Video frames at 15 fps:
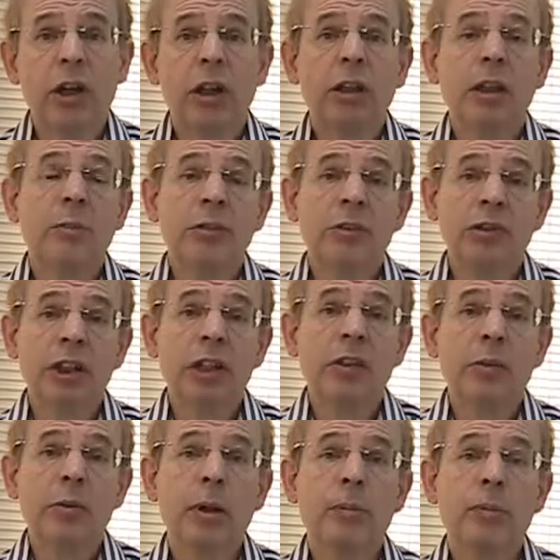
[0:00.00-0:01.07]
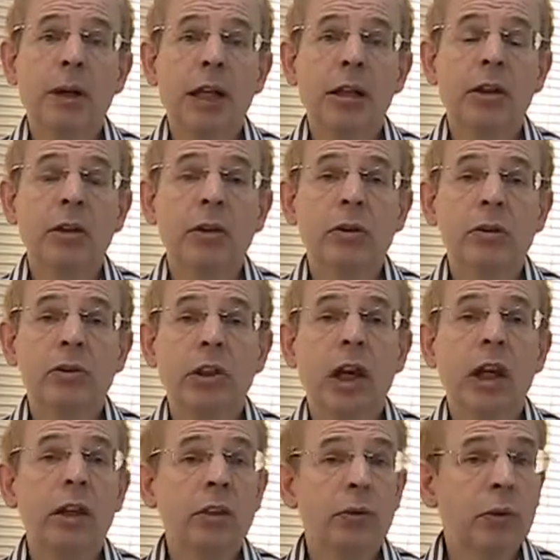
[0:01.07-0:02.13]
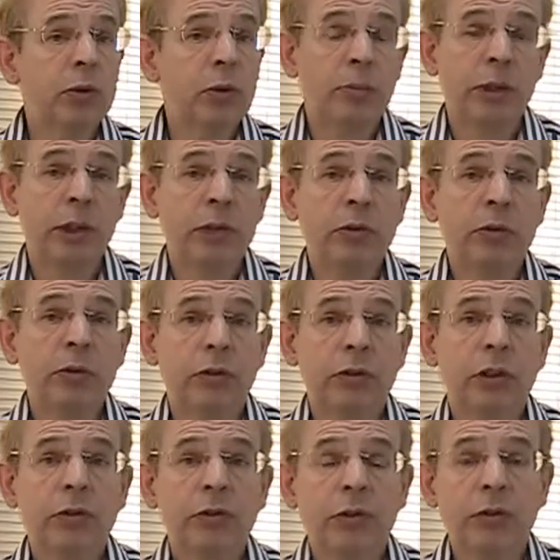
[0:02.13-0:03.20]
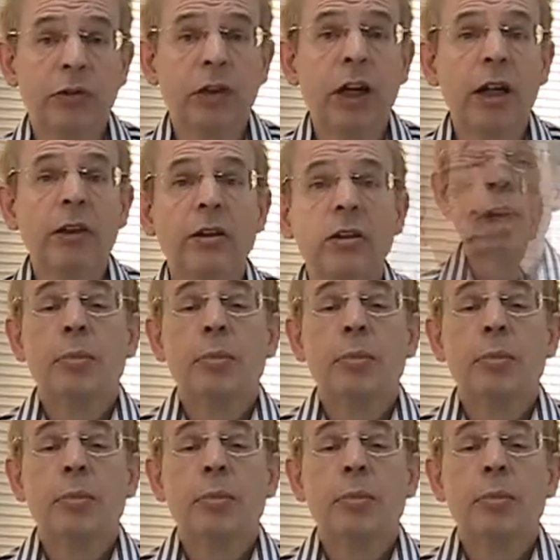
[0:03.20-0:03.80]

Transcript: number 10 is about manholes, and this one's applied to you if you live in a flat.